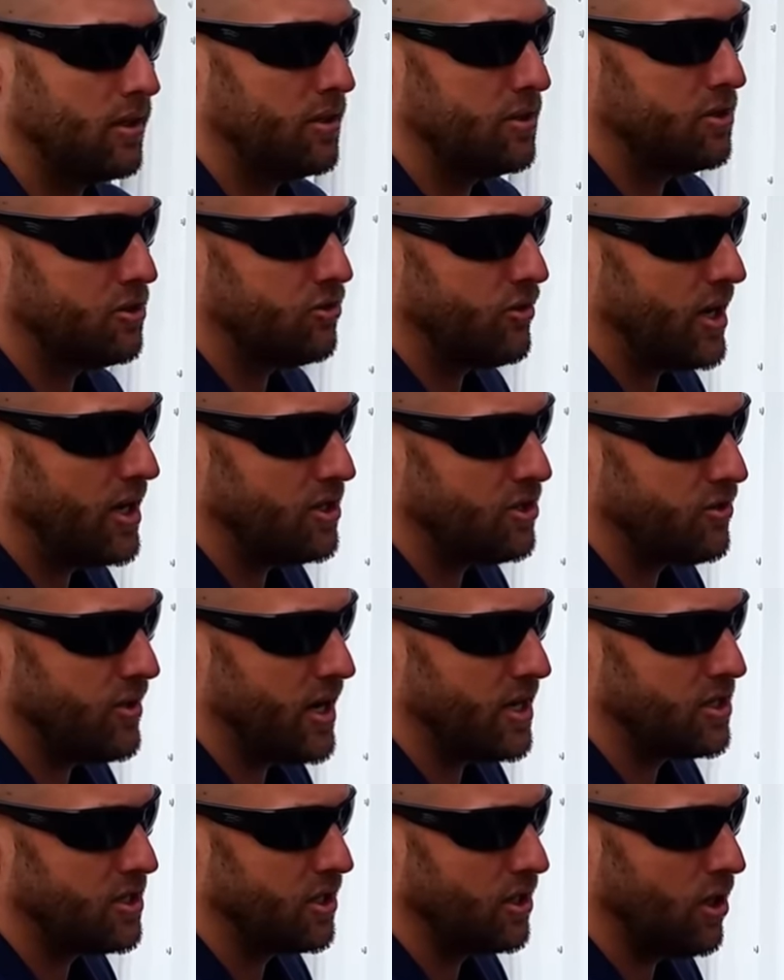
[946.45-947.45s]
straight
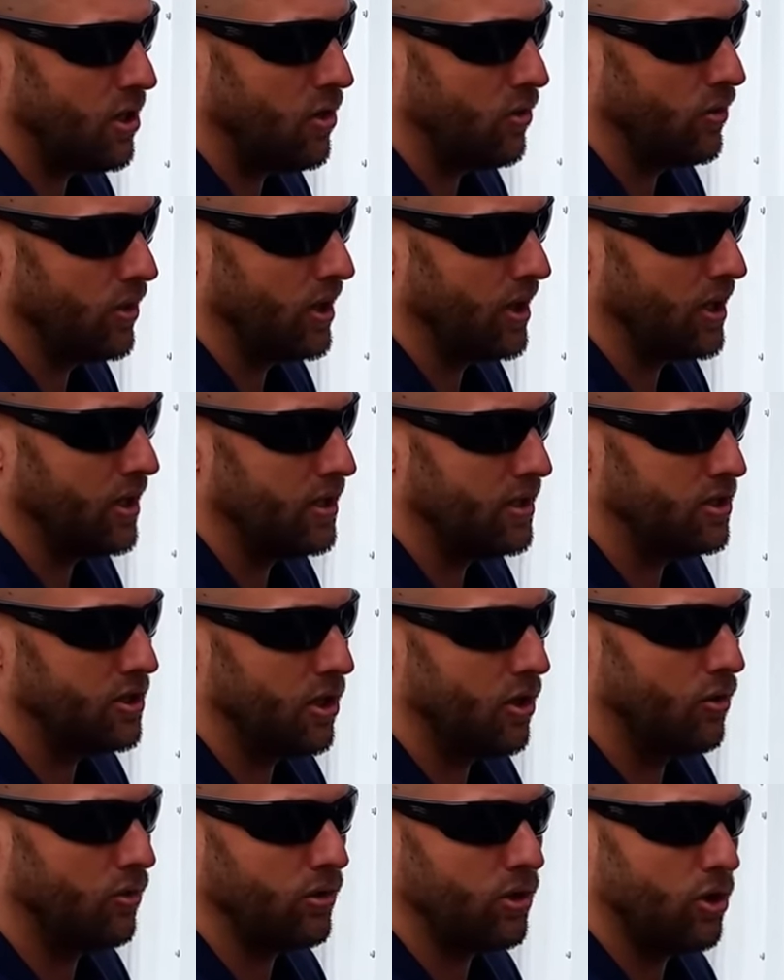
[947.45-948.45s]
direction only.
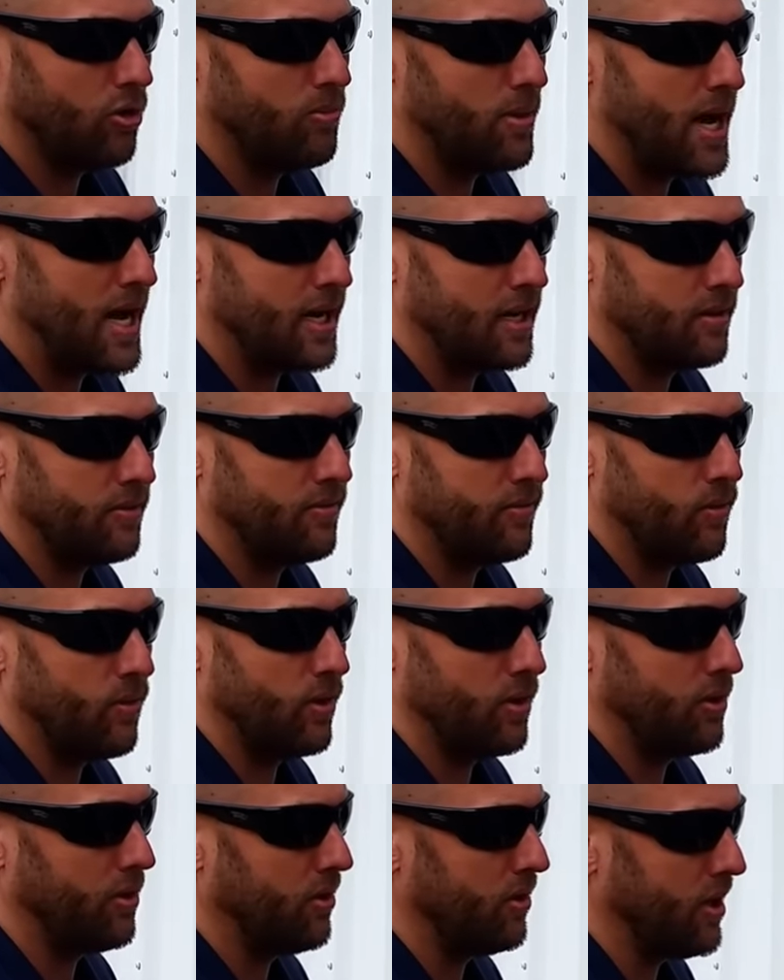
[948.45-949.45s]
Don't go back and
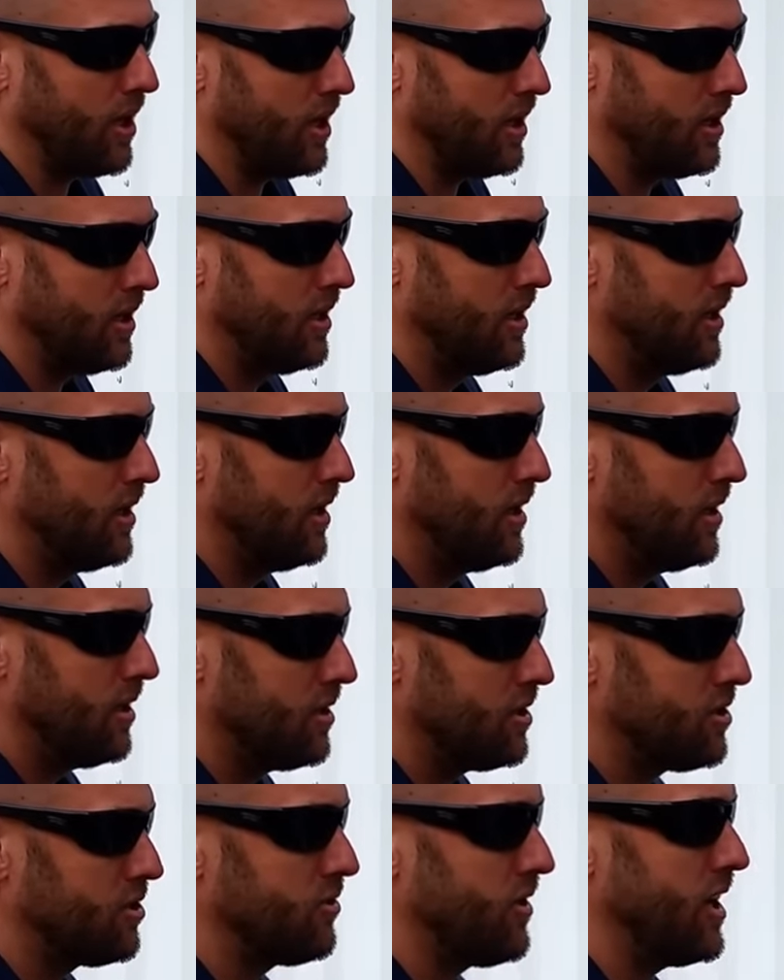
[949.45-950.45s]
forth, okay?
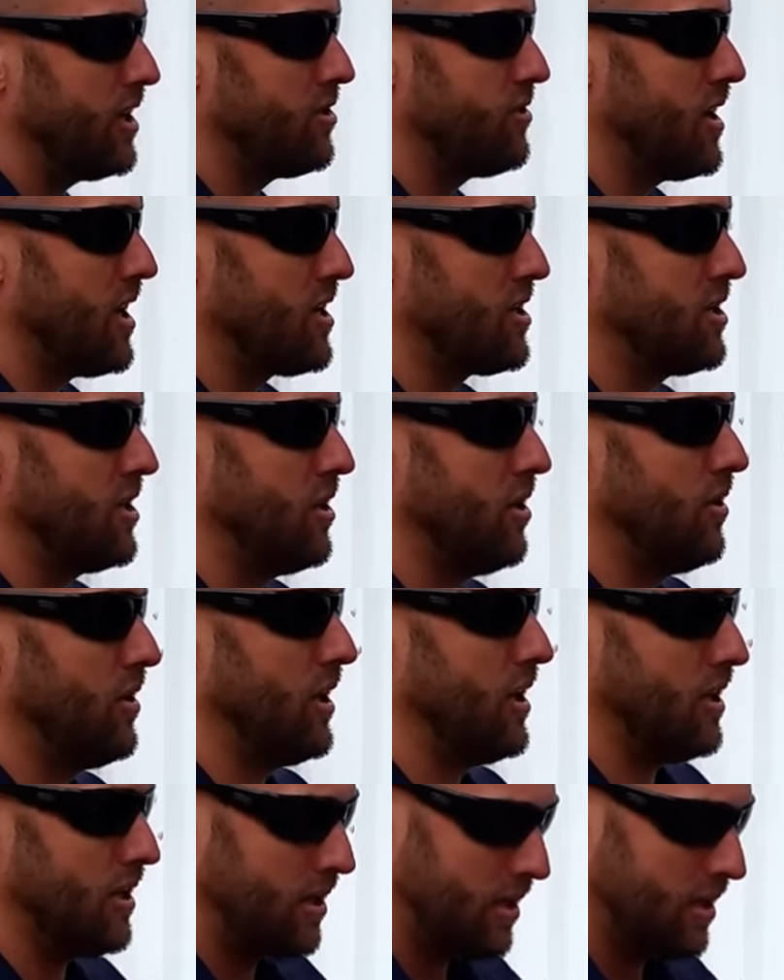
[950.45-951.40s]
Straight direction only.